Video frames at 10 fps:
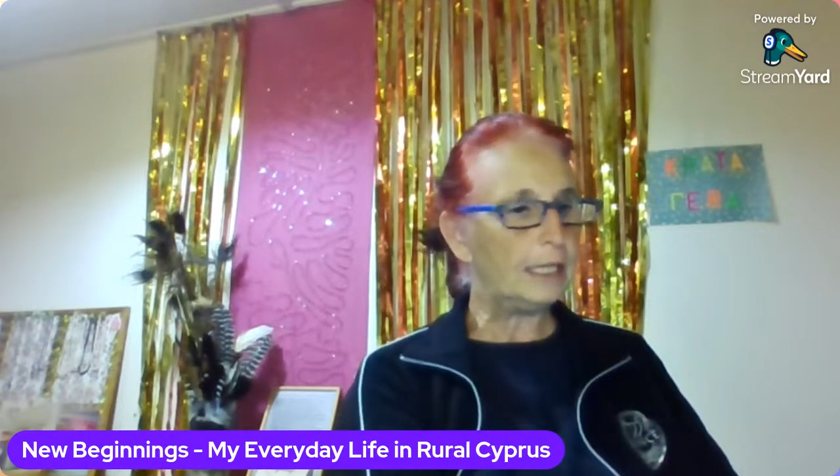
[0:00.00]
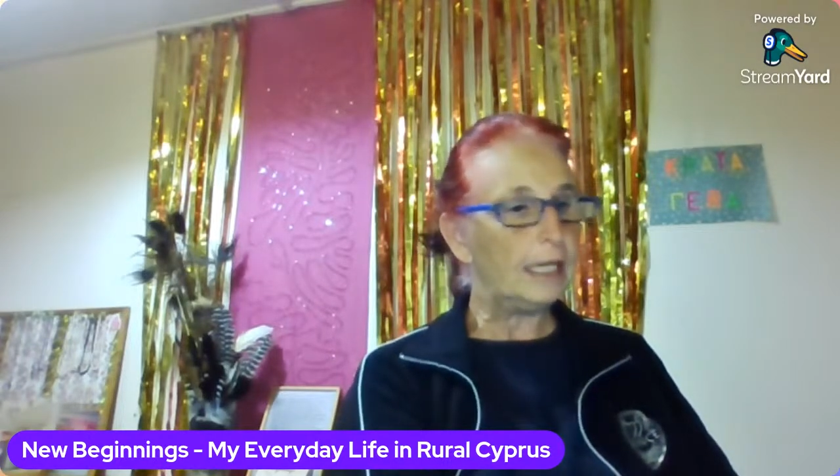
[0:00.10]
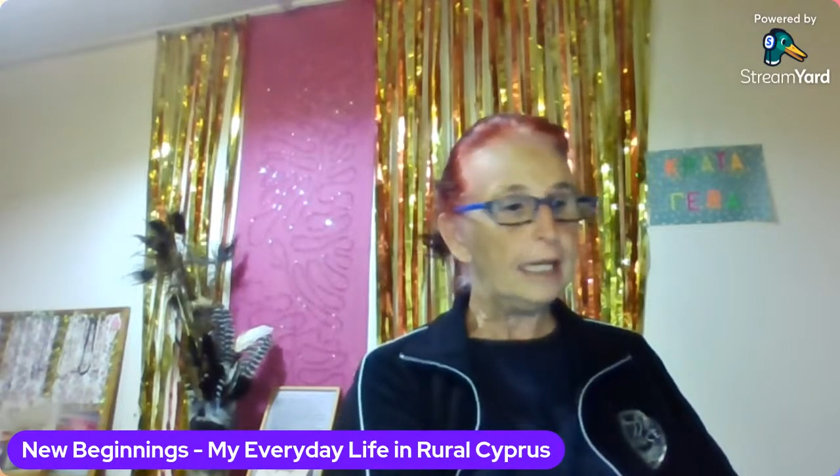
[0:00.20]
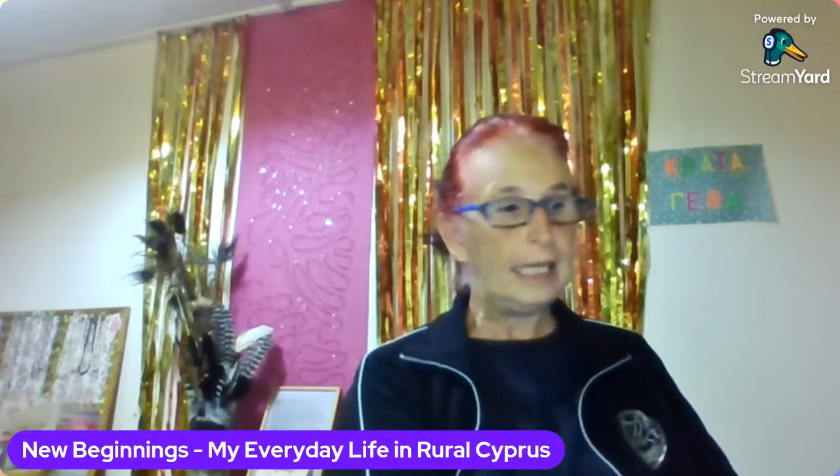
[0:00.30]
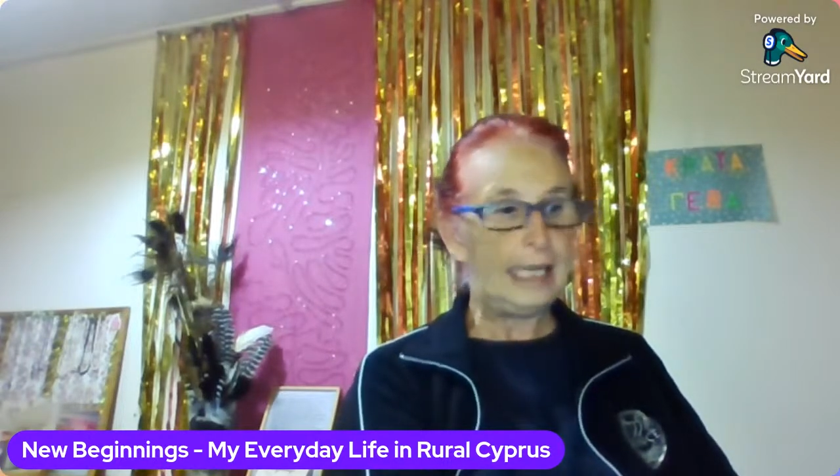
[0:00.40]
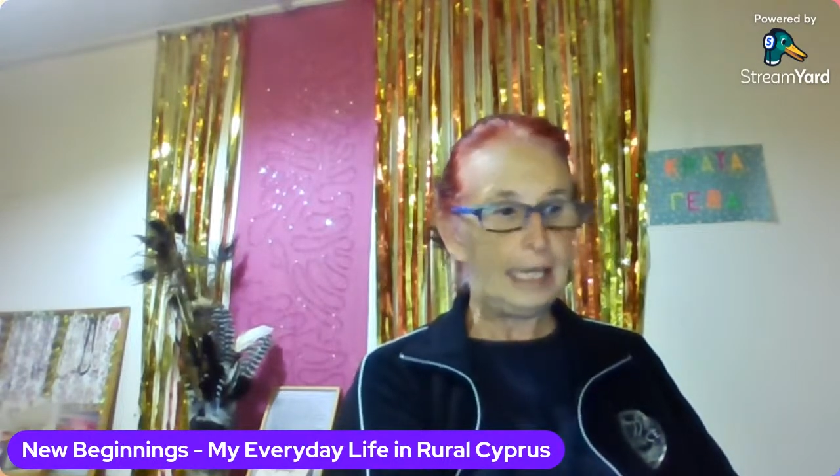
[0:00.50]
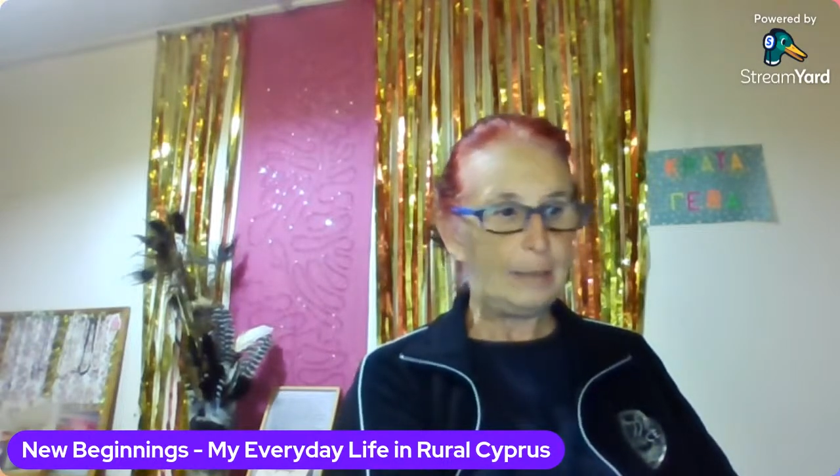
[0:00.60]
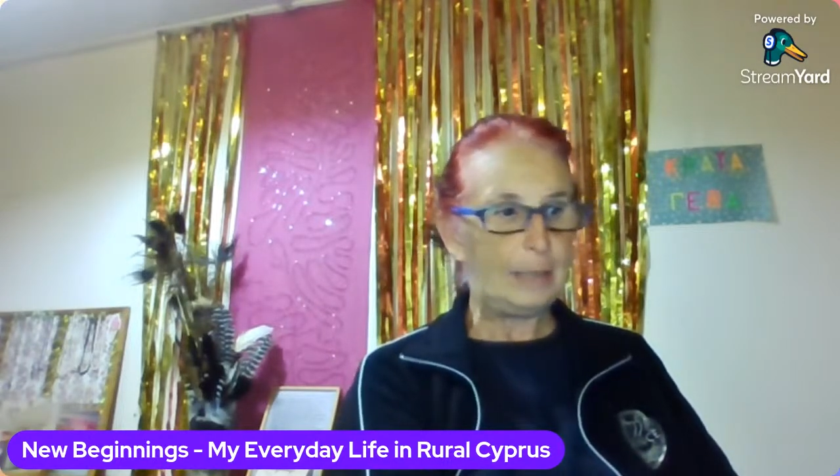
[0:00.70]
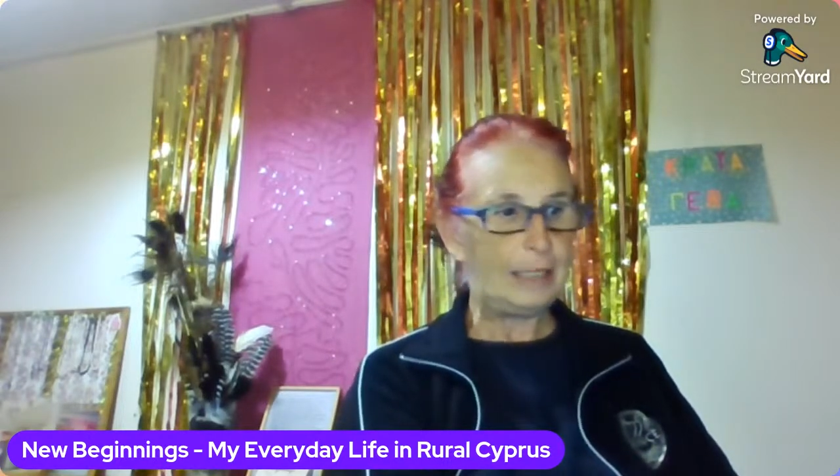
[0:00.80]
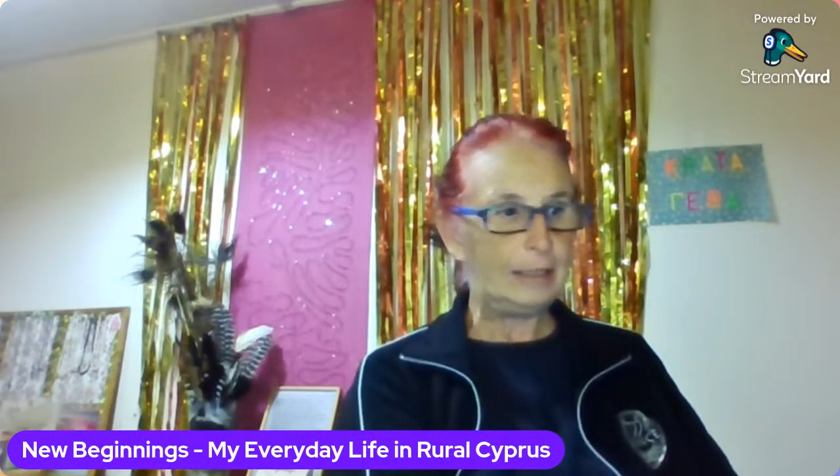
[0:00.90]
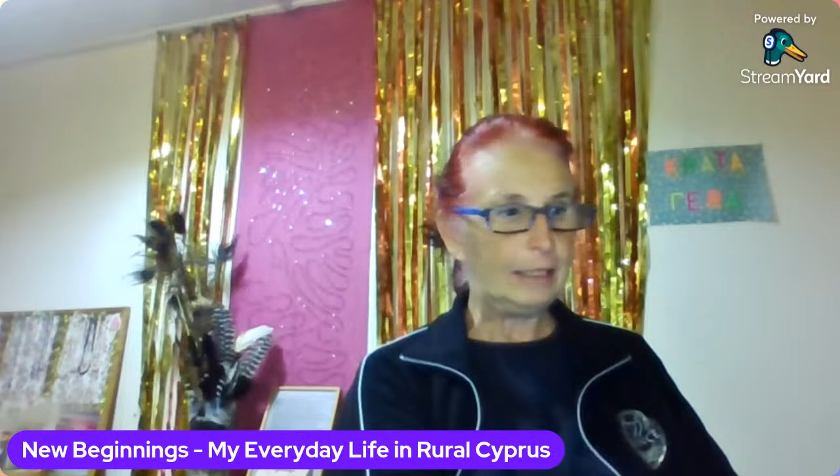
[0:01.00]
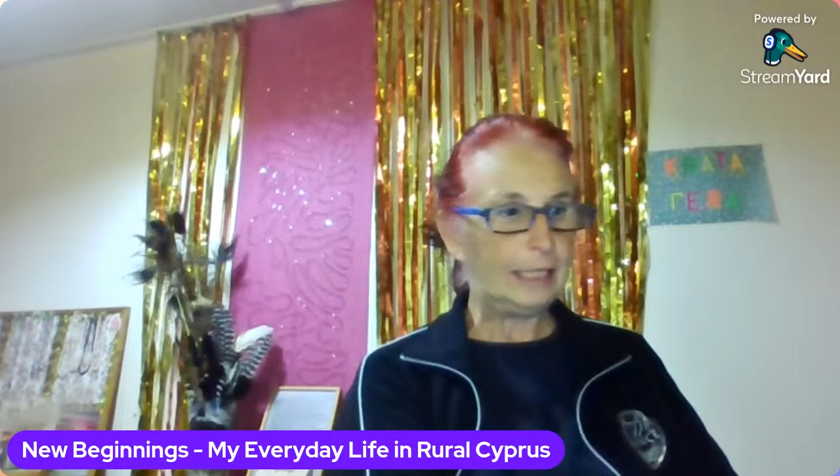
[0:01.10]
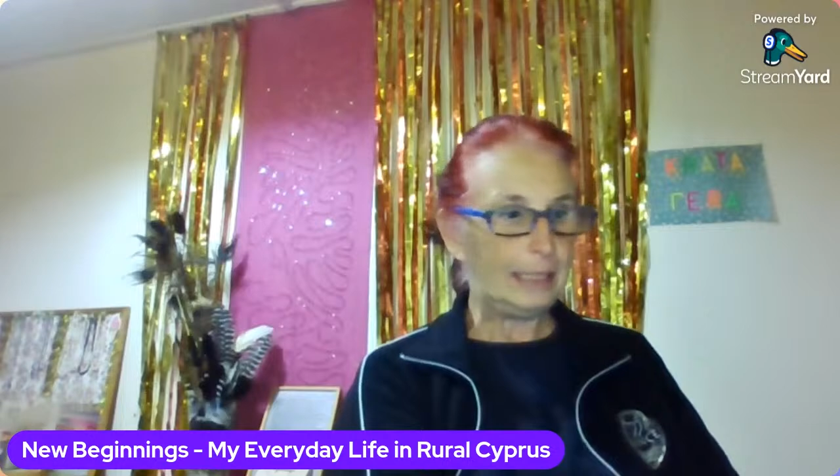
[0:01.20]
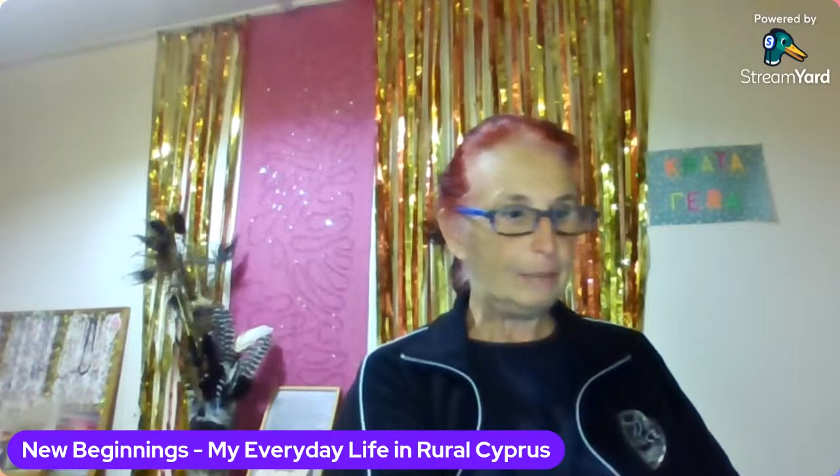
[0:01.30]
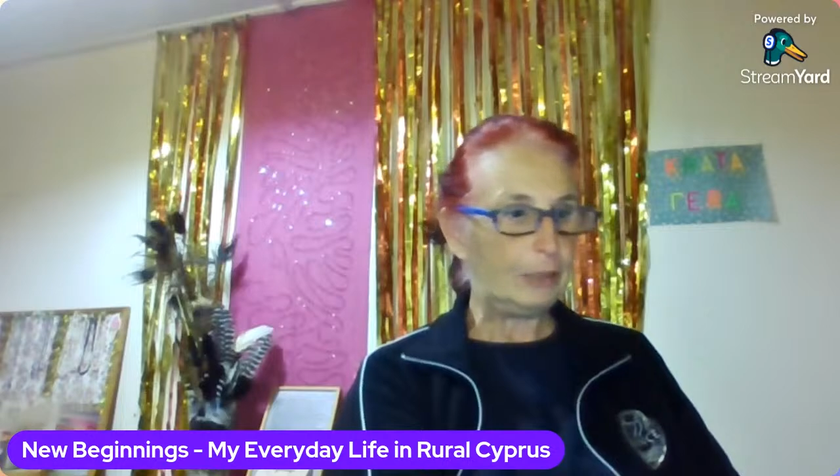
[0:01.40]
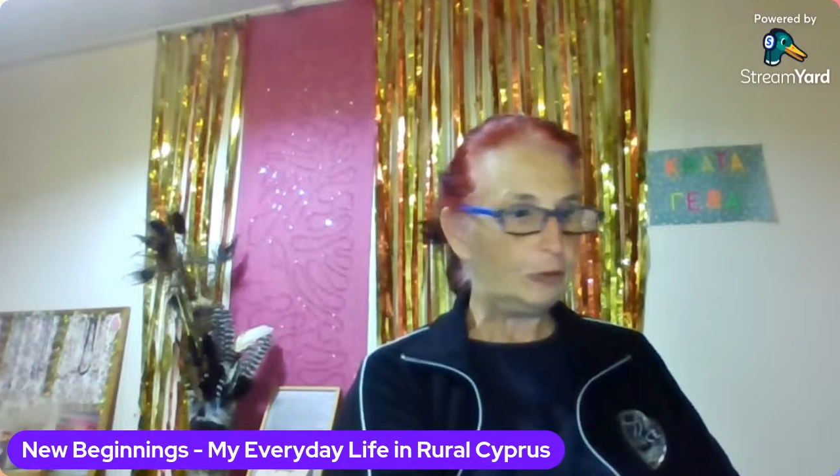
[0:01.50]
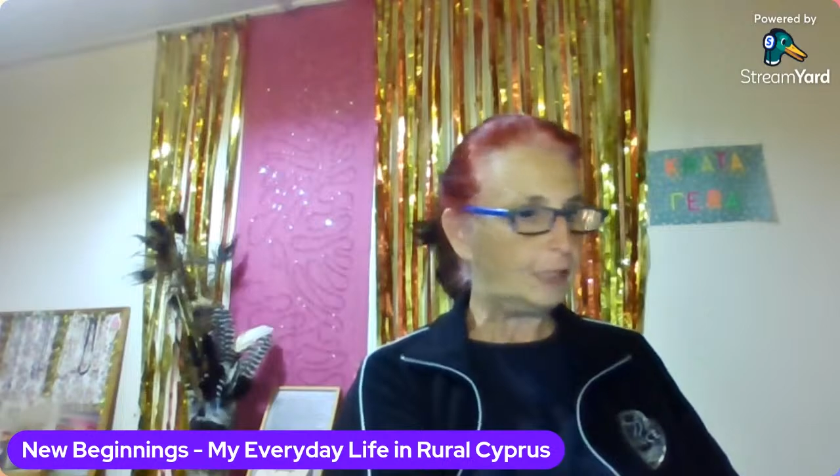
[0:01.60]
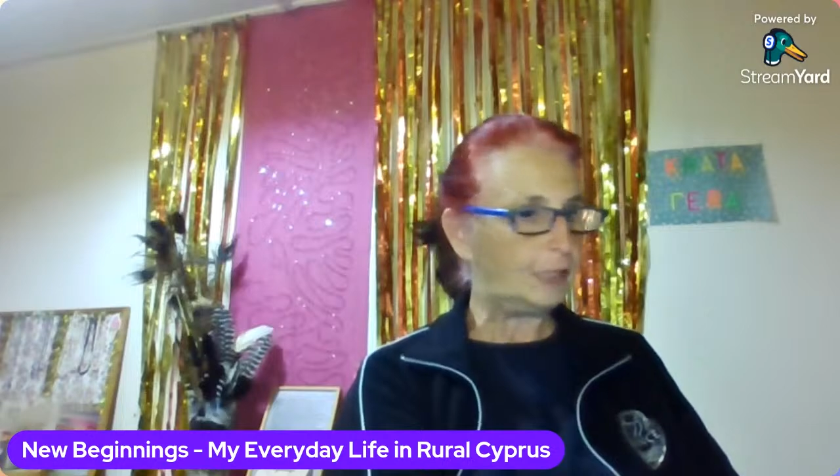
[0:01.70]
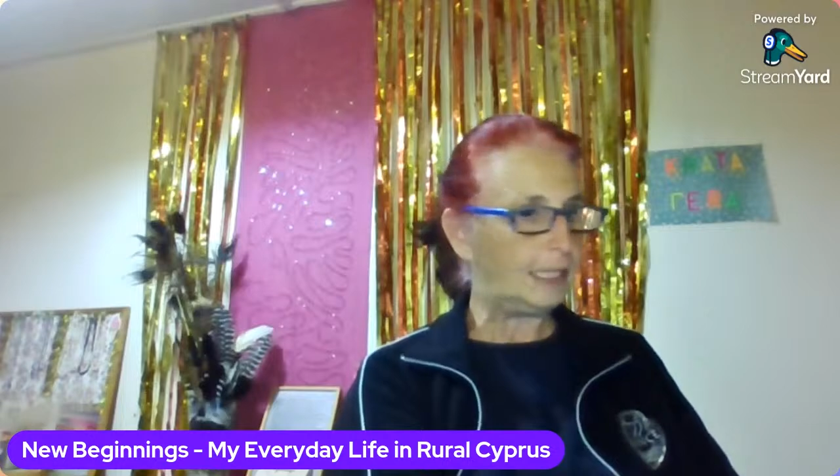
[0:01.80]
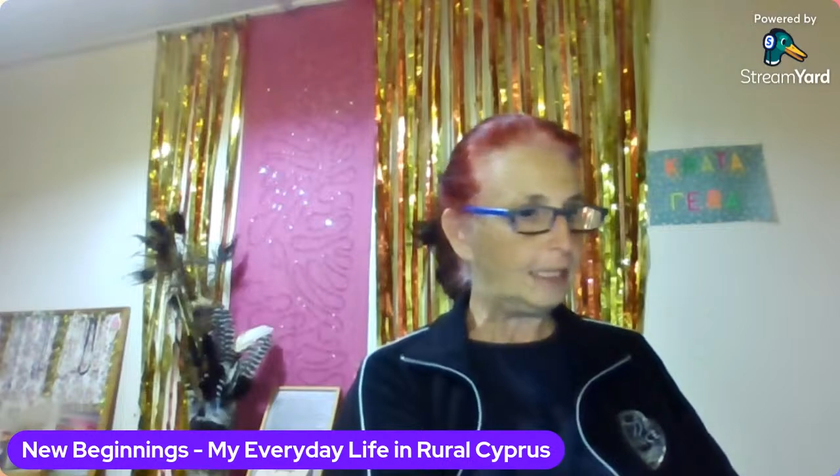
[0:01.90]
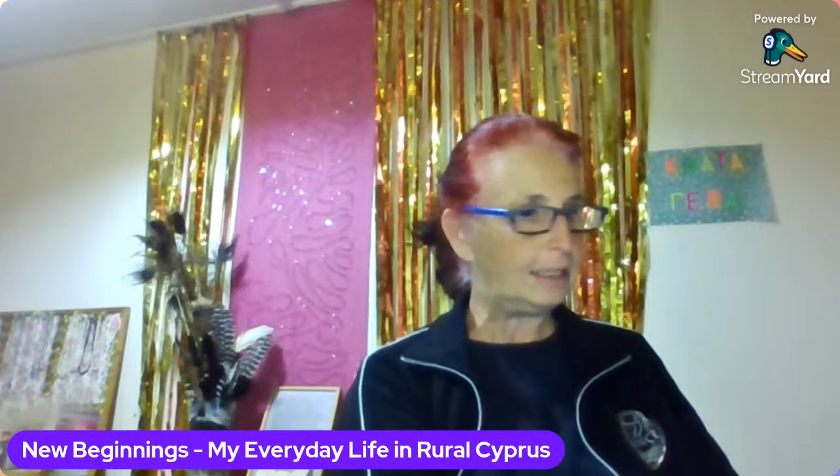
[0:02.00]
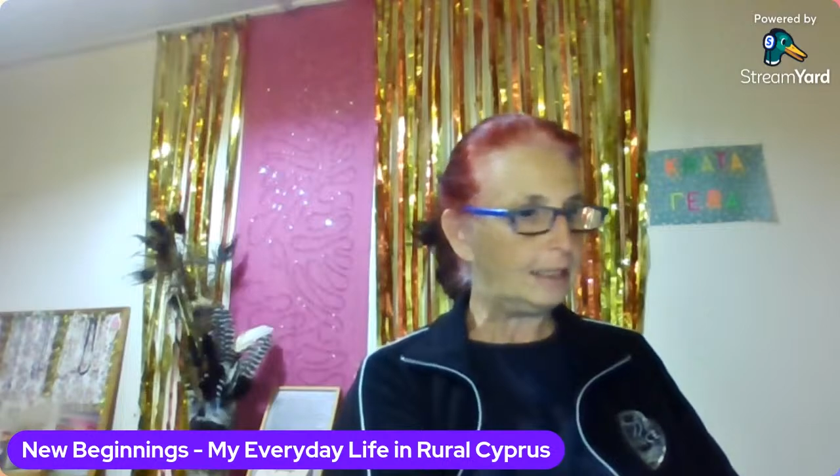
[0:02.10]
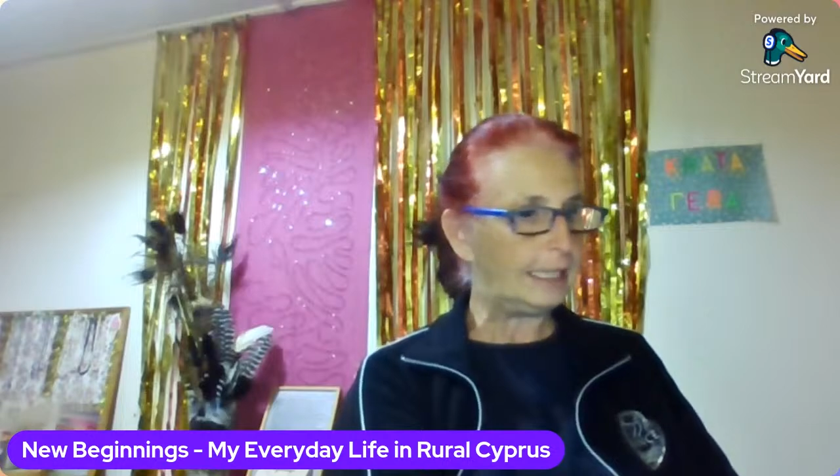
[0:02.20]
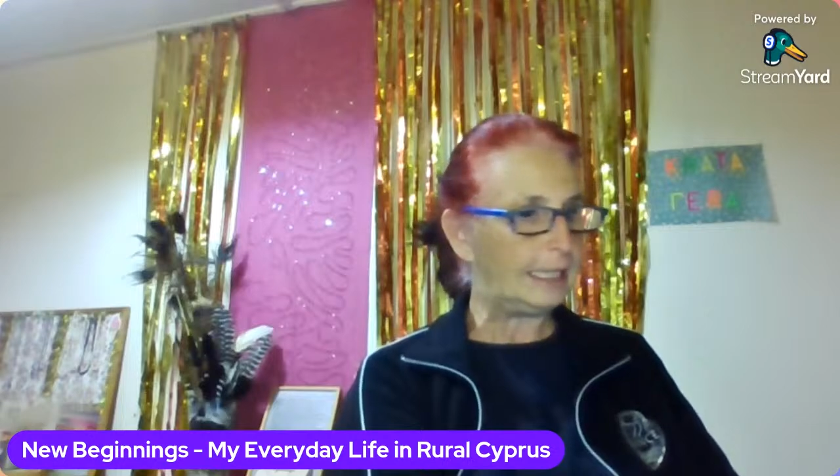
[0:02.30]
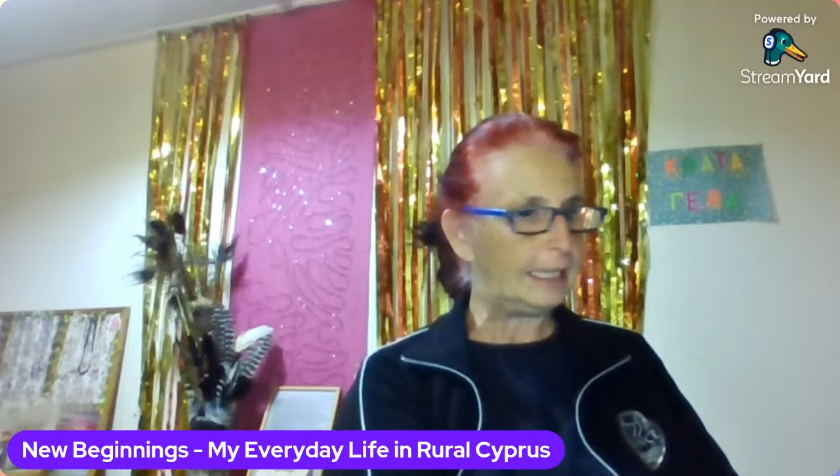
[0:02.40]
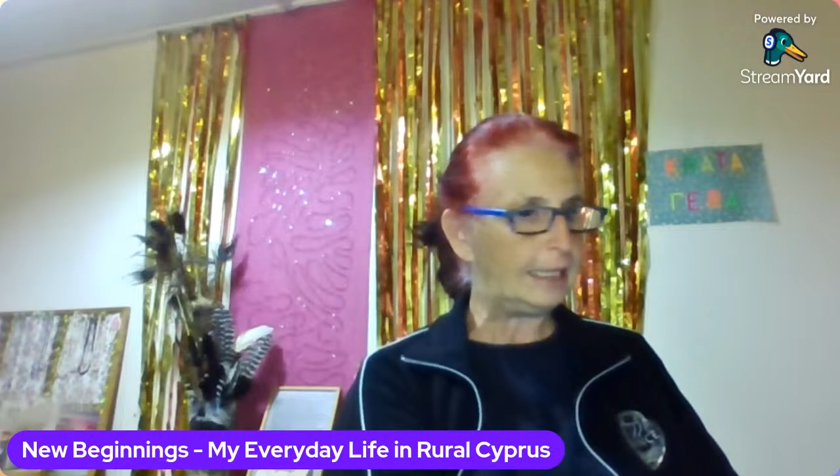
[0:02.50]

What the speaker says: lemon, a lemon tree seed,